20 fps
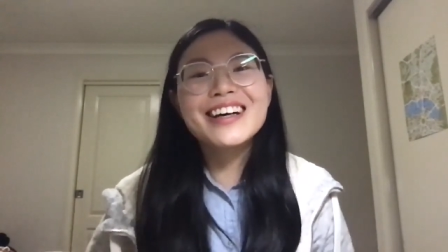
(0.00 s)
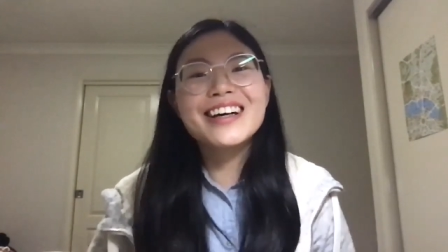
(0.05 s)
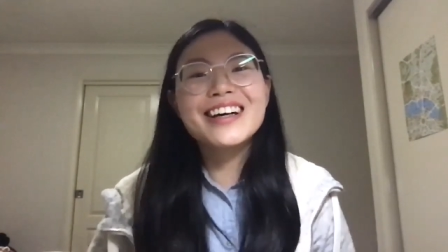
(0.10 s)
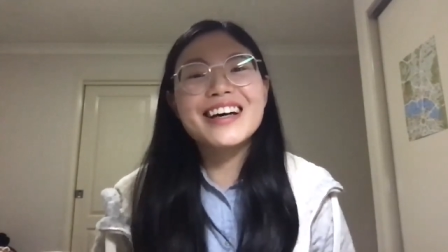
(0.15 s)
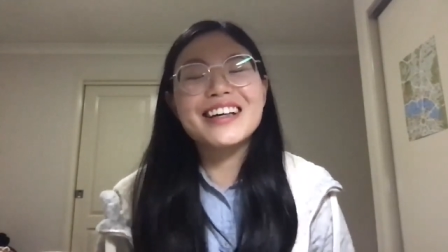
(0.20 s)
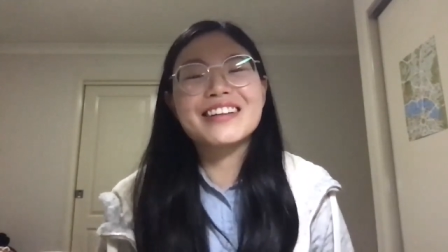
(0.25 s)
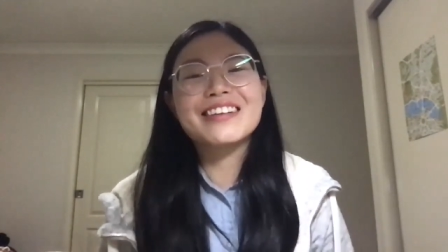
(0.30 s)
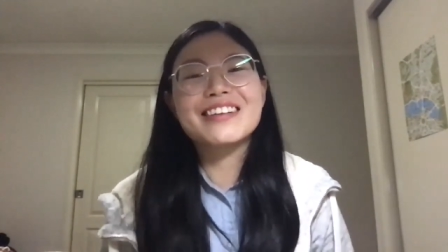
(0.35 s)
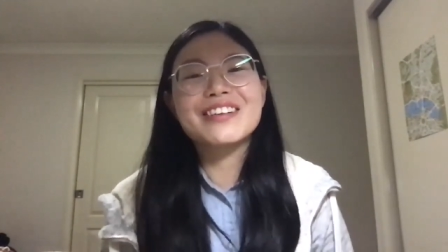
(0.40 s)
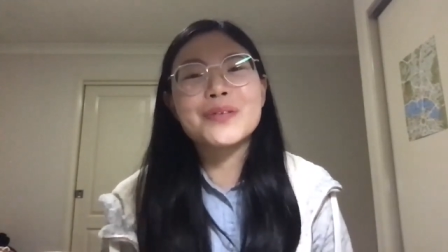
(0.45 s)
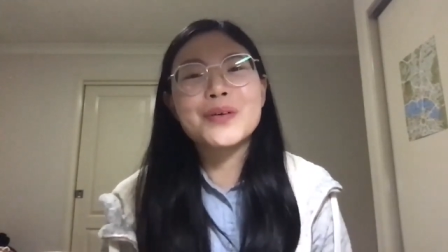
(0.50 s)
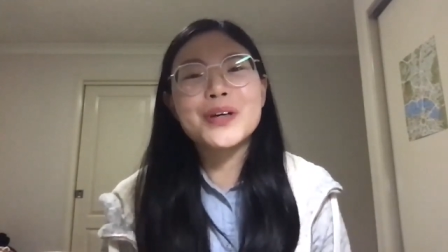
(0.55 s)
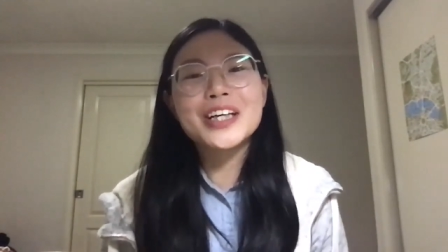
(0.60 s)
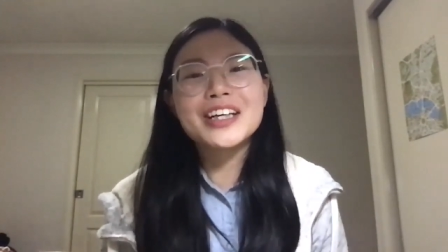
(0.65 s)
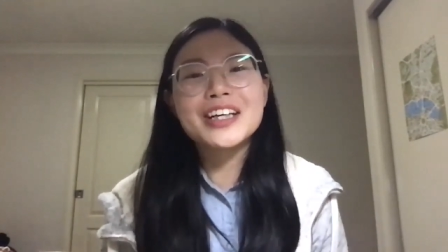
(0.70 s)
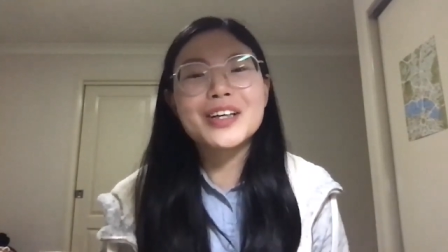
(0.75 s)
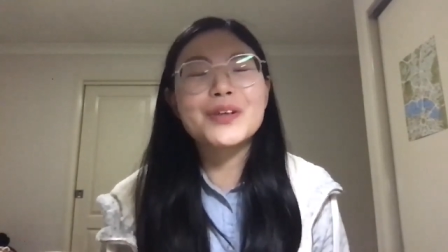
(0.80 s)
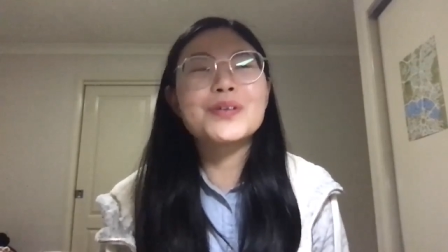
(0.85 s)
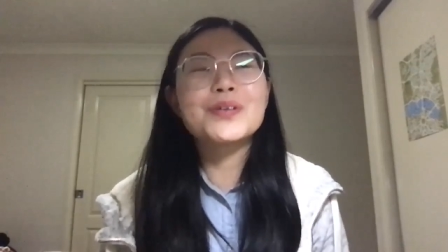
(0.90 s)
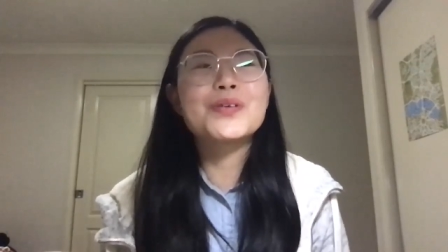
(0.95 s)
It's, we
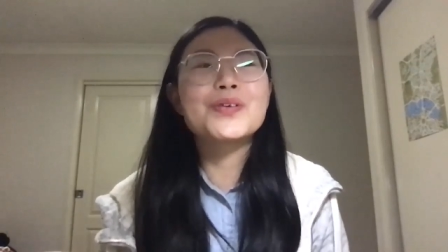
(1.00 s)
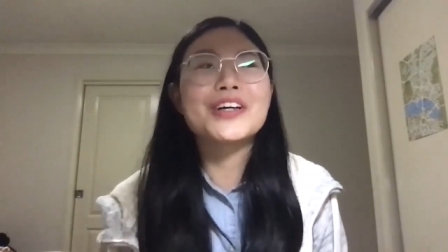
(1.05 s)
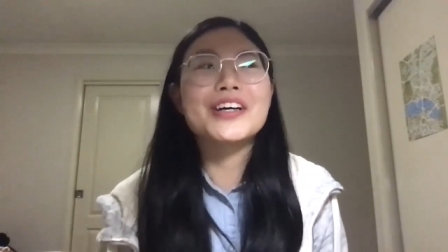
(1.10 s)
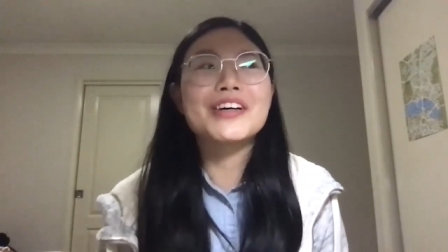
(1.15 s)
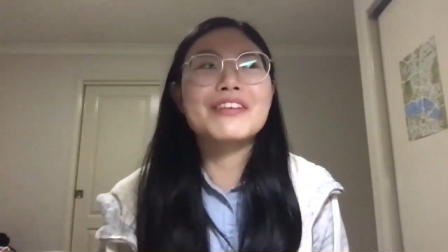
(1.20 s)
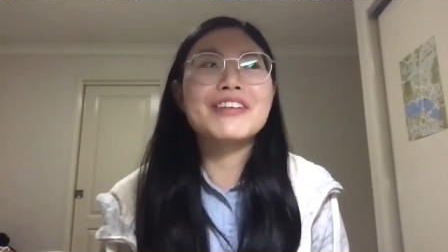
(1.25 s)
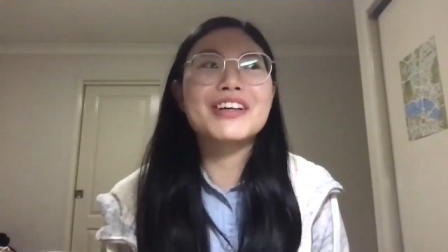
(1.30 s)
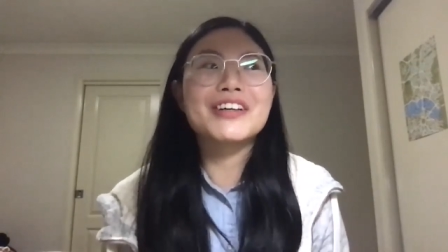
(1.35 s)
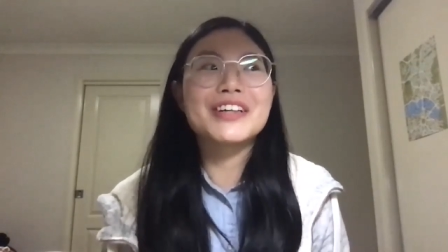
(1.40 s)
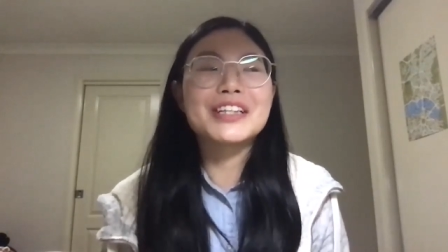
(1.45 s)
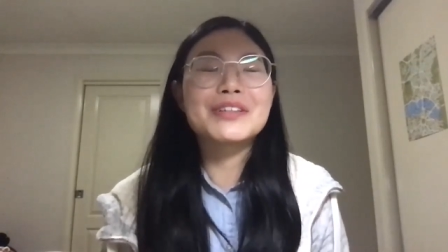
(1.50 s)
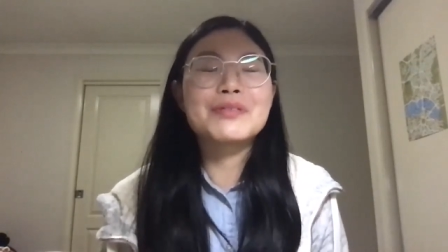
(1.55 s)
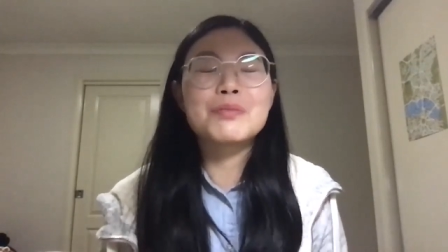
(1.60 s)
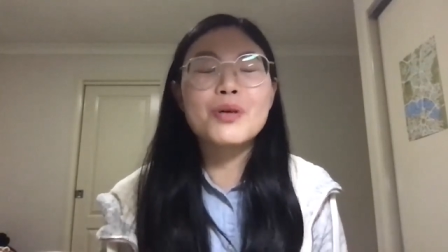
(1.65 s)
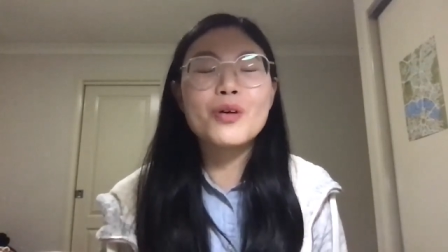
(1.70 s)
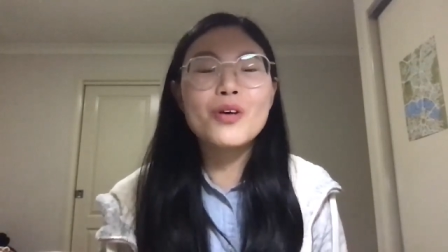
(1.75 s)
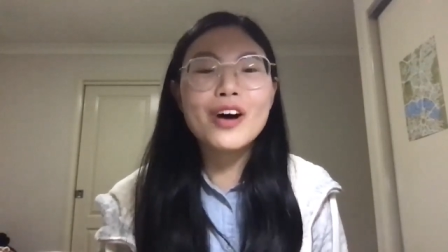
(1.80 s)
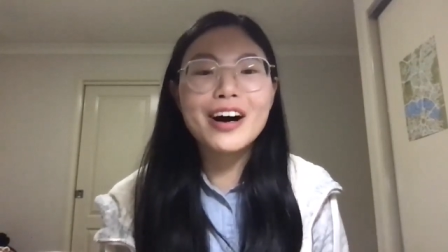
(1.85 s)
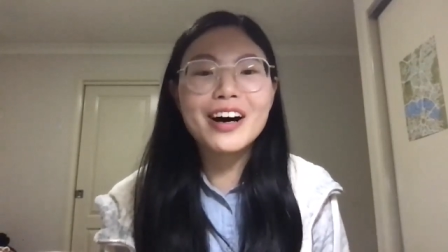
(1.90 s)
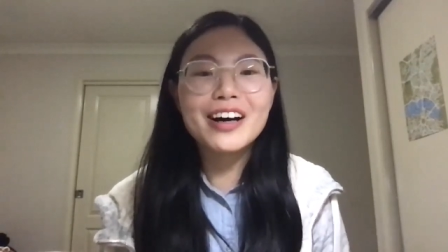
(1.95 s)
go to a very
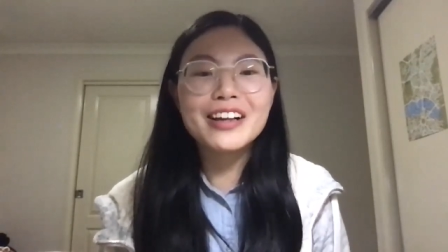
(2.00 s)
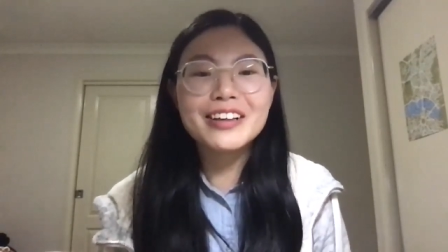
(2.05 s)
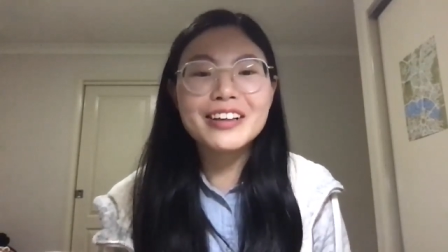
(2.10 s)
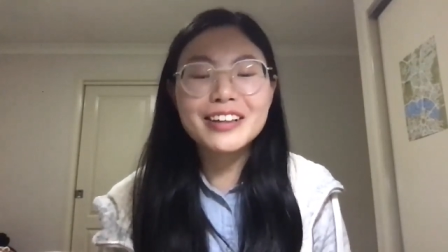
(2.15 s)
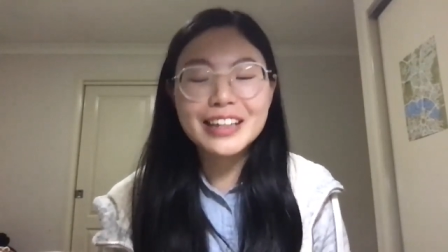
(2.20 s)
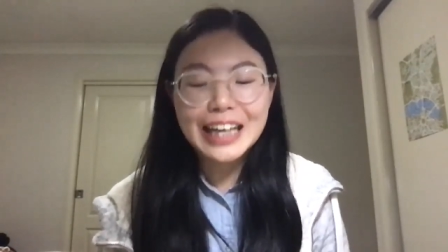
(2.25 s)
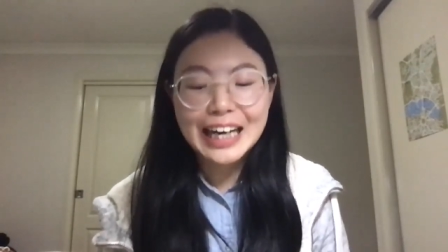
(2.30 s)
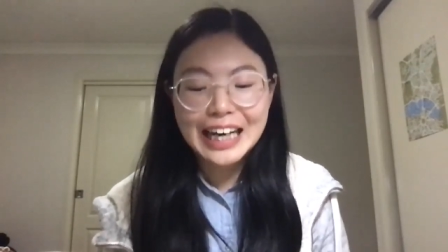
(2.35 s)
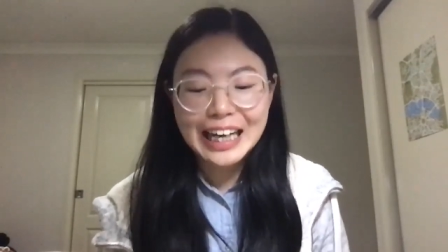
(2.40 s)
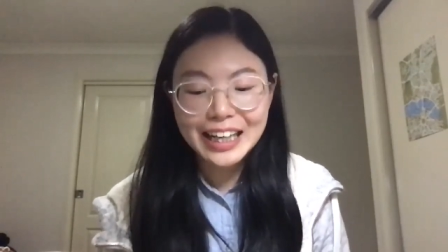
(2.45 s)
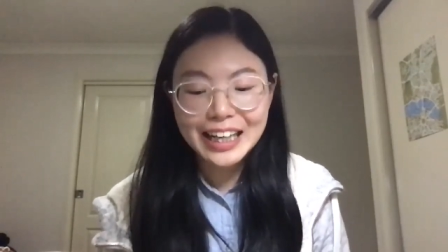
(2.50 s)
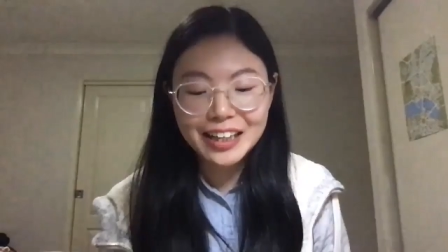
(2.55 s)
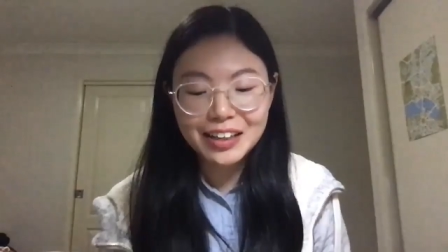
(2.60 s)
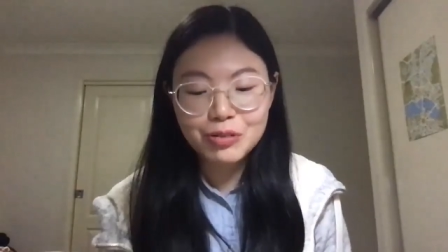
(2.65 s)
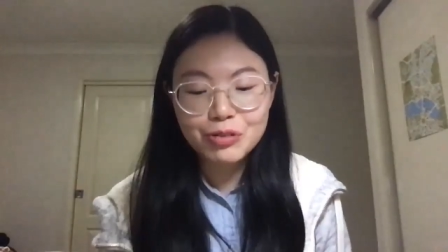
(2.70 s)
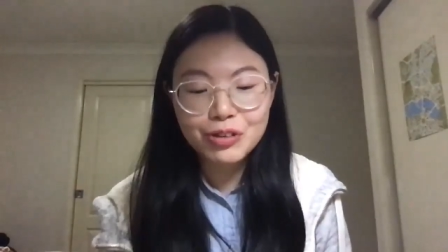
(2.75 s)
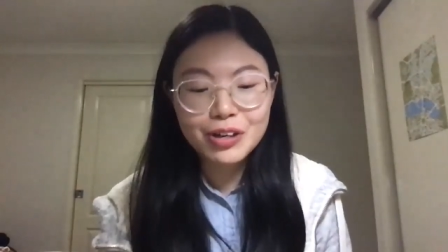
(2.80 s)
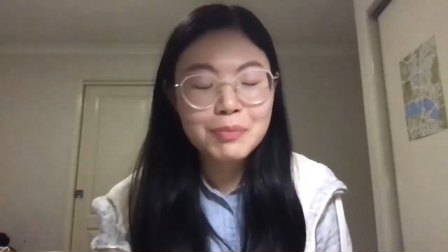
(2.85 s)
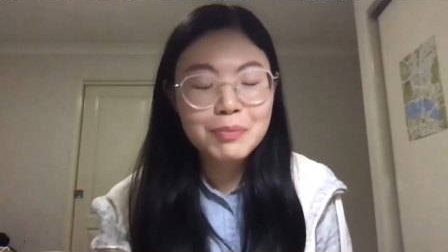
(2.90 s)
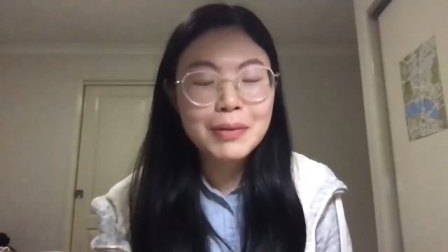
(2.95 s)
small island in
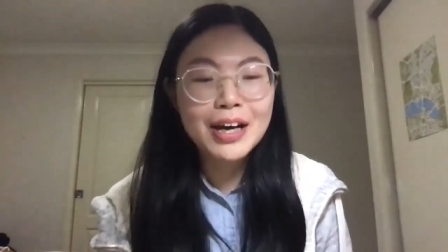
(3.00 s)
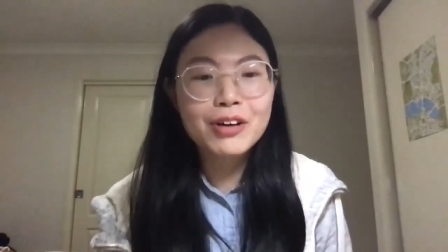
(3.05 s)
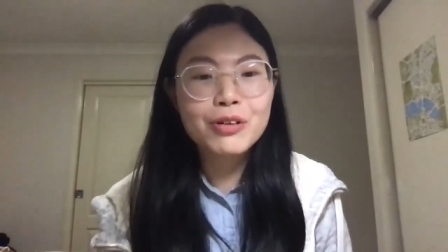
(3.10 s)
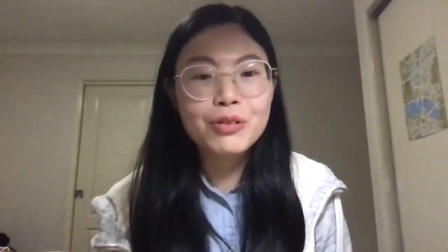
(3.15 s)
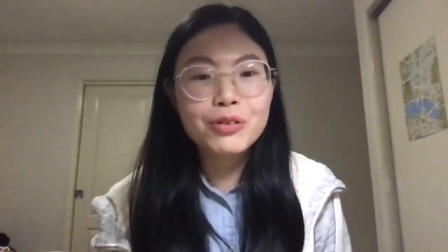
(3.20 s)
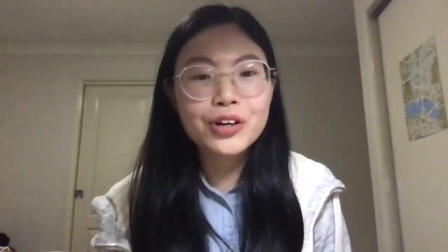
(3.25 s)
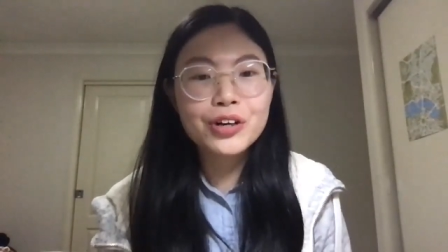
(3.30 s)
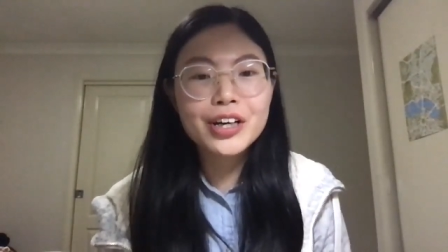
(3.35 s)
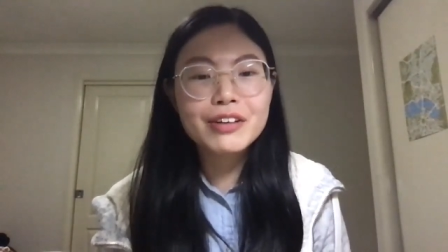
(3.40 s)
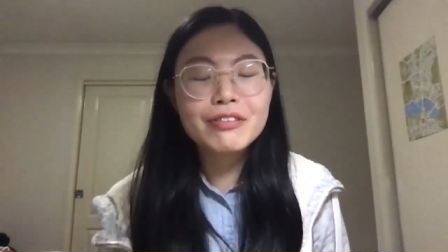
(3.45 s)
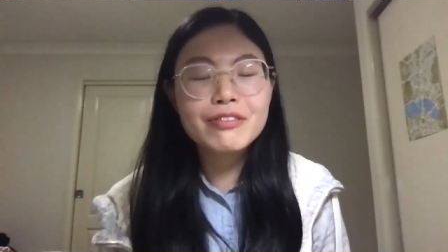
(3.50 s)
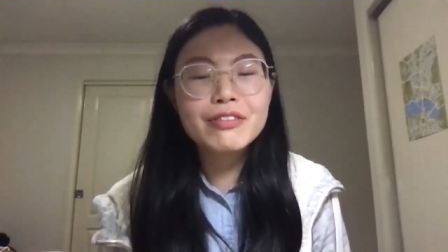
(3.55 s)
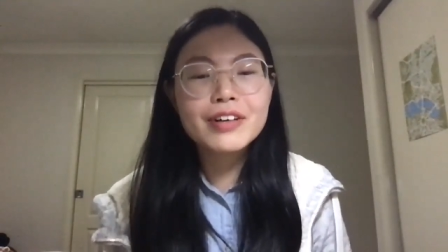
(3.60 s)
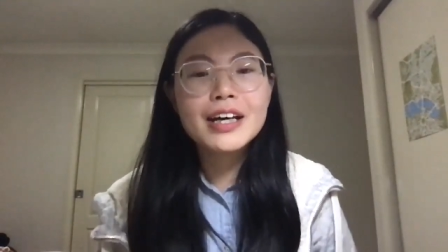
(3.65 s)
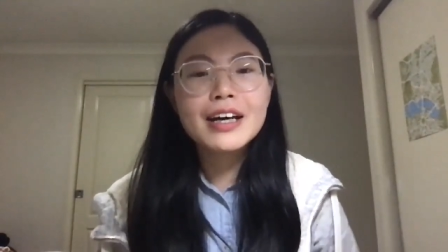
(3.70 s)
Great Barrier Reef,